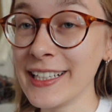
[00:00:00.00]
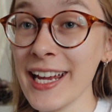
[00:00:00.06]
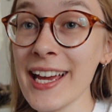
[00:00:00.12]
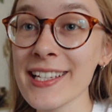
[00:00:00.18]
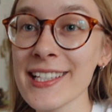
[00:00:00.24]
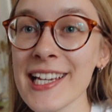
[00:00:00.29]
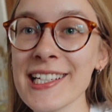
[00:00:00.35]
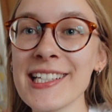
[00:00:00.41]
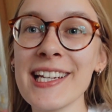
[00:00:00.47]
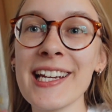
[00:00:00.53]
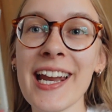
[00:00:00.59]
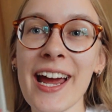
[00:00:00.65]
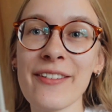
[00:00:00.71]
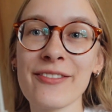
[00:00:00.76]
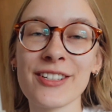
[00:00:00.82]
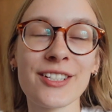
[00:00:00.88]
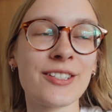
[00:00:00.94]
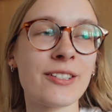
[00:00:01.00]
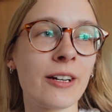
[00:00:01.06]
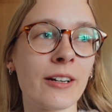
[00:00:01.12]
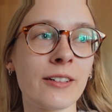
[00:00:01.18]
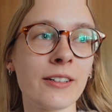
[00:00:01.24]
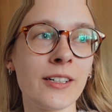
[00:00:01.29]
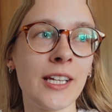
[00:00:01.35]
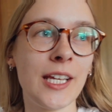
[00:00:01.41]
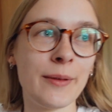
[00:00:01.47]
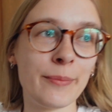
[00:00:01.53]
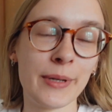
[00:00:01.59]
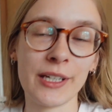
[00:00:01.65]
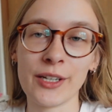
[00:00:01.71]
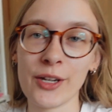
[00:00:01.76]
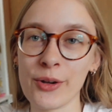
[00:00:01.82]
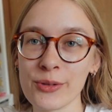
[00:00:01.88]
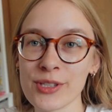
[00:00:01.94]
yes, I did have to start
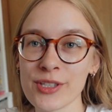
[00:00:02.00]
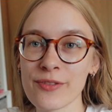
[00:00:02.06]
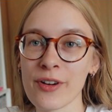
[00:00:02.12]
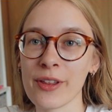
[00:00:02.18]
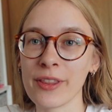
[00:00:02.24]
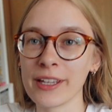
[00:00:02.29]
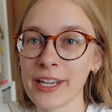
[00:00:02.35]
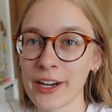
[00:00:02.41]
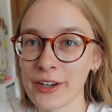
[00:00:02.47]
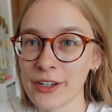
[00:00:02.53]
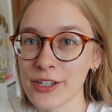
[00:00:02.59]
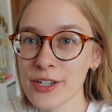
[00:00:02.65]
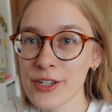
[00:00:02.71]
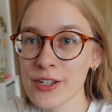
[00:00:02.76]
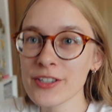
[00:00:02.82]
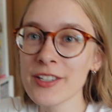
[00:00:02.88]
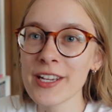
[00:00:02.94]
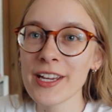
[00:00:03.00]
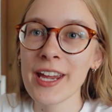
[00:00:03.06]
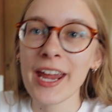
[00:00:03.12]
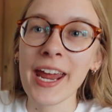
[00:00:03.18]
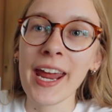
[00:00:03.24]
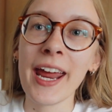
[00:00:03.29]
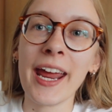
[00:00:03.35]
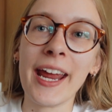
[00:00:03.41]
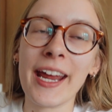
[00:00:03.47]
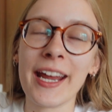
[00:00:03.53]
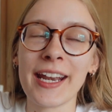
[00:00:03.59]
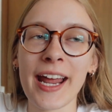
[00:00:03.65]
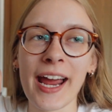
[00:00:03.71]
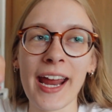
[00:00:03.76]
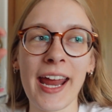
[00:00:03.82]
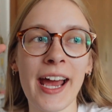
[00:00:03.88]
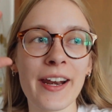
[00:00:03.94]
keeping notes of all the characters, and
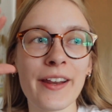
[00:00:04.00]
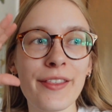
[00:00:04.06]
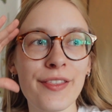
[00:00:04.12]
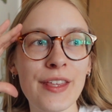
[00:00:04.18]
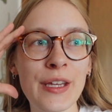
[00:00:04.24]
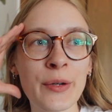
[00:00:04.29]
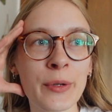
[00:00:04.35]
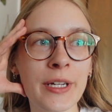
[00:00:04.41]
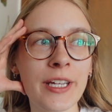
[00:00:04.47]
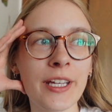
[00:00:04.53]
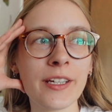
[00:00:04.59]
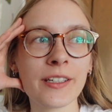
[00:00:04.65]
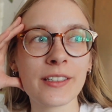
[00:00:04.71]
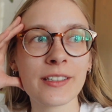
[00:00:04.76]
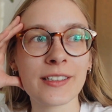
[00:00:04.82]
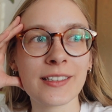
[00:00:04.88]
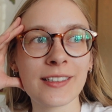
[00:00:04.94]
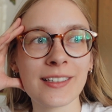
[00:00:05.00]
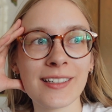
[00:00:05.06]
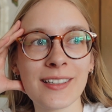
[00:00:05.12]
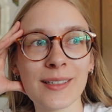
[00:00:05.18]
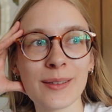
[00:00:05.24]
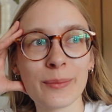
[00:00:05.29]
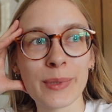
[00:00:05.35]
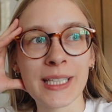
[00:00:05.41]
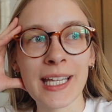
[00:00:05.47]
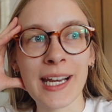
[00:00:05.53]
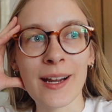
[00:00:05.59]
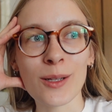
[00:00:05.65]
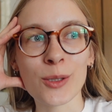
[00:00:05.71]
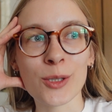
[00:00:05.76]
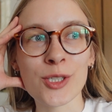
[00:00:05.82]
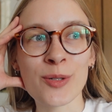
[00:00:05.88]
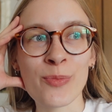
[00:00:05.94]
I had a theory, but then I
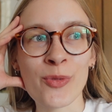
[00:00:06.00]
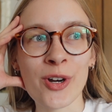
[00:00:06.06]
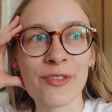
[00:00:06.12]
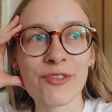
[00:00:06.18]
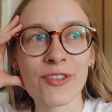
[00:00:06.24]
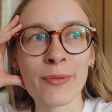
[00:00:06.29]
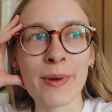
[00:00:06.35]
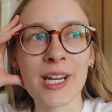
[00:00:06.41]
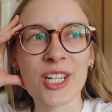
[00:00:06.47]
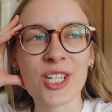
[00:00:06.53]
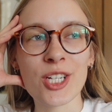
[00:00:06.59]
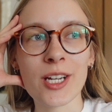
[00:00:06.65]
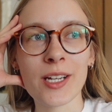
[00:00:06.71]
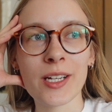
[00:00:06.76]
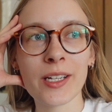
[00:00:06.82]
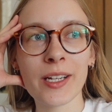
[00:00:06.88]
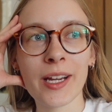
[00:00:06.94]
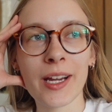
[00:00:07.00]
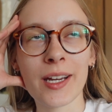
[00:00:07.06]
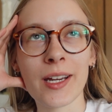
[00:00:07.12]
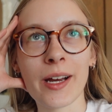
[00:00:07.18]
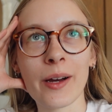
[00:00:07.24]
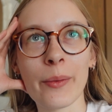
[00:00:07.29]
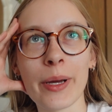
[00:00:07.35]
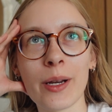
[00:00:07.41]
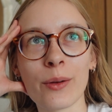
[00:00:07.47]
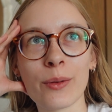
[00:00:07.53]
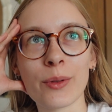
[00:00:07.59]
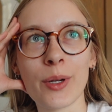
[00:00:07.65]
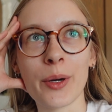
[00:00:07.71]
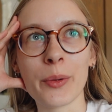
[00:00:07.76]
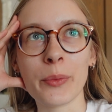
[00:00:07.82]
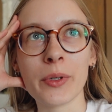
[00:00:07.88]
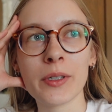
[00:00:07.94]
learned more information, and now I don't
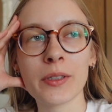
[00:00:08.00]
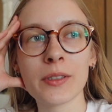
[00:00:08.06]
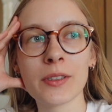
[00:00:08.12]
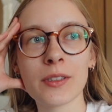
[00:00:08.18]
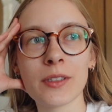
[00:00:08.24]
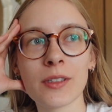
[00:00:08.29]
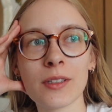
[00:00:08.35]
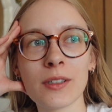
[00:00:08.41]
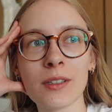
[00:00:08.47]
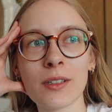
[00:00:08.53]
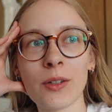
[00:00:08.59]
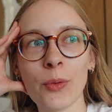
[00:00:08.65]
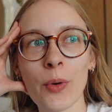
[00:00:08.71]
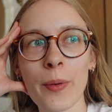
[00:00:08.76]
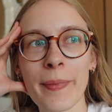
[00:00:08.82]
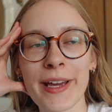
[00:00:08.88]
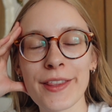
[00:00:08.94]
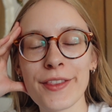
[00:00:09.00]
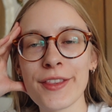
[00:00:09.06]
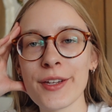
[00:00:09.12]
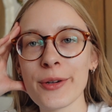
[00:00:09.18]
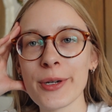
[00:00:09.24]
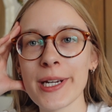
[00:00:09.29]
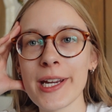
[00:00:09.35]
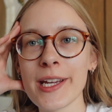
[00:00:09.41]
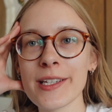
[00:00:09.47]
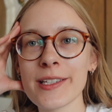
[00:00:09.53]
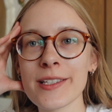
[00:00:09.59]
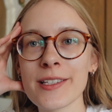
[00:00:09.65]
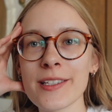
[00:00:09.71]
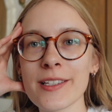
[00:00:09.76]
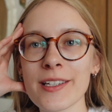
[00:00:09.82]
know what my theory is.